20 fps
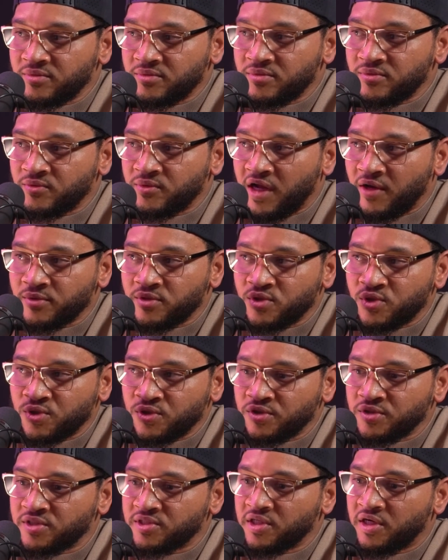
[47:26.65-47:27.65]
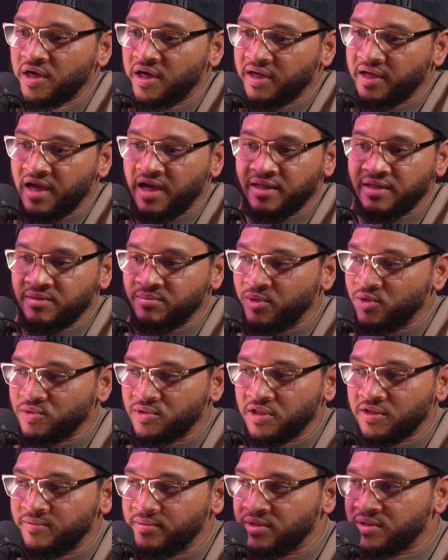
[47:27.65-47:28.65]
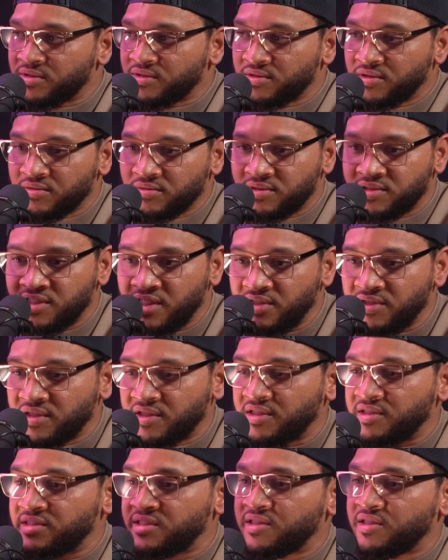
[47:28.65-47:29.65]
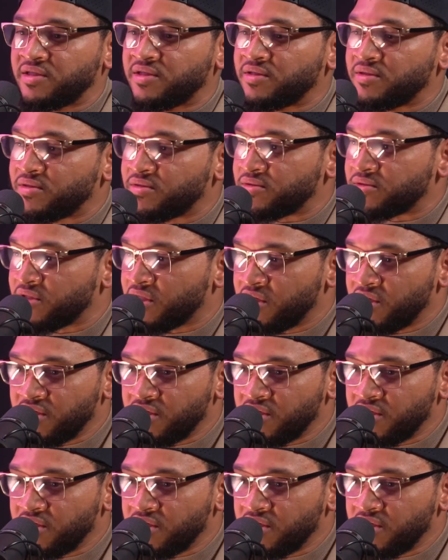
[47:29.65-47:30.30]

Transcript: when I was a drill sergeant, I got most of them are, senior NCOs,